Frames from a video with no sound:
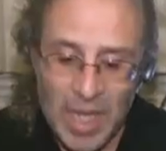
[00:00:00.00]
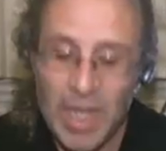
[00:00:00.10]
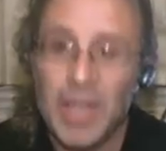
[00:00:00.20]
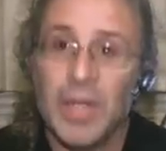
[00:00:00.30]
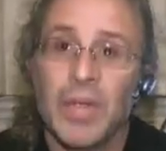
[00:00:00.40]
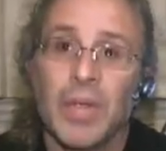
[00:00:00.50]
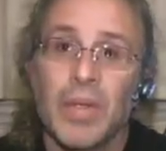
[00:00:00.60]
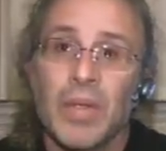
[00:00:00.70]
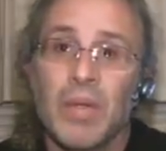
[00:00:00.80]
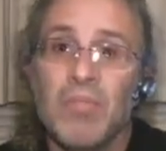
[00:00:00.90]
then
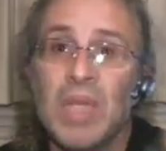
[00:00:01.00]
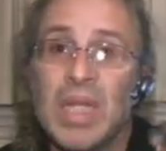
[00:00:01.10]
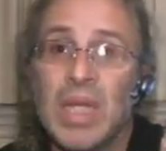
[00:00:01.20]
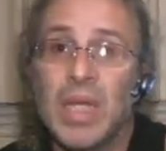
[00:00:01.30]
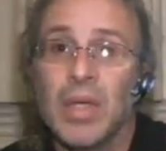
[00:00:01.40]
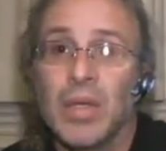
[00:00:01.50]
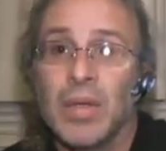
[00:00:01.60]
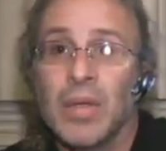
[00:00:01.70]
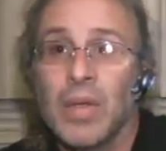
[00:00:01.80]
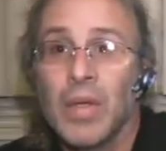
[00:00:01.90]
the MIDI
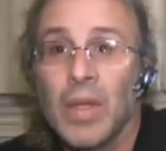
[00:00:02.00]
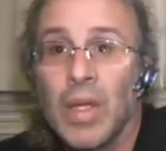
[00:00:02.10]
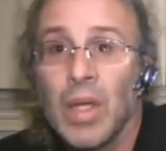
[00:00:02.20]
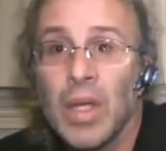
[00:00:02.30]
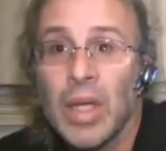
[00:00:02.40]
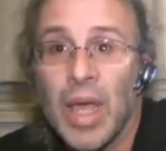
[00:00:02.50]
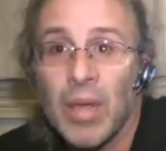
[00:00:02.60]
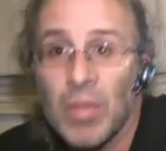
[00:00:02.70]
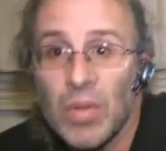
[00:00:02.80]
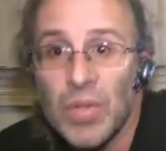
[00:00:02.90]

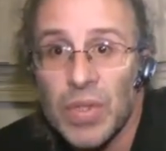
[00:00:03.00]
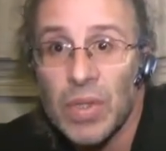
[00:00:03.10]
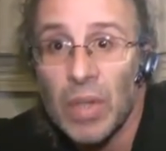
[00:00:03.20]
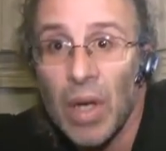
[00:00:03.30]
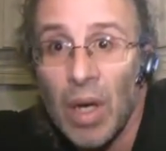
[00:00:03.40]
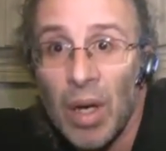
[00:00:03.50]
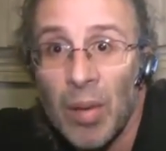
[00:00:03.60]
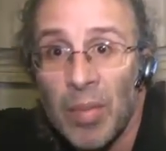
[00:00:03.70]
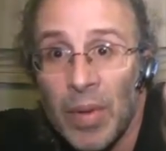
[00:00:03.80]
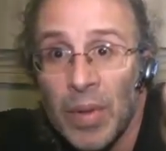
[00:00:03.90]
cables,
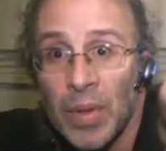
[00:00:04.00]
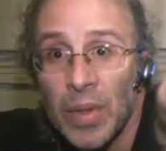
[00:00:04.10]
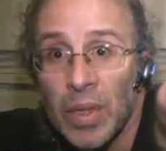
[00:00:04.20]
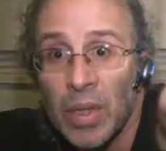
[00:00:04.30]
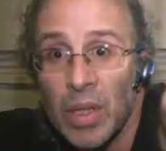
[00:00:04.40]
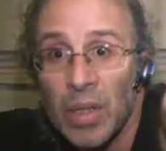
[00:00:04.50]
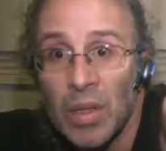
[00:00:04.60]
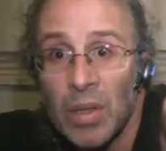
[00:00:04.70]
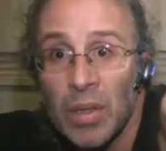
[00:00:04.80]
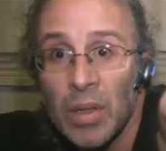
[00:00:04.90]
you can
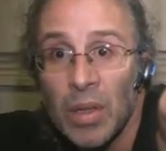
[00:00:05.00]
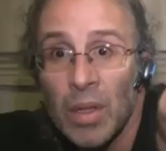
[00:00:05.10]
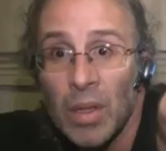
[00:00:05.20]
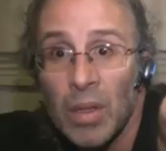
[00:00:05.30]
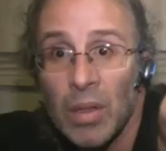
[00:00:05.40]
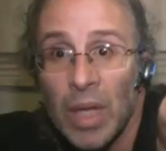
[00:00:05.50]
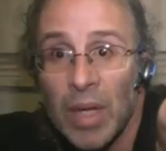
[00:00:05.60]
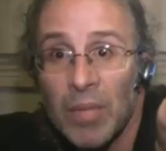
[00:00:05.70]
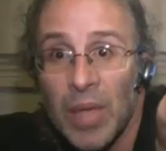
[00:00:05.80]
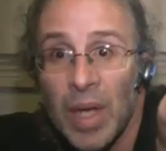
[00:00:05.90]
look
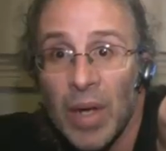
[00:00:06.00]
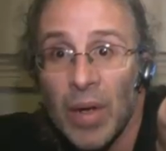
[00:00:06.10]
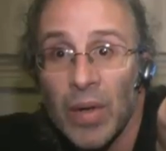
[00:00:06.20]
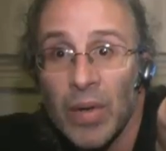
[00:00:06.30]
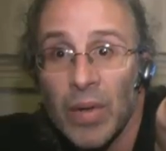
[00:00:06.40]
at them there.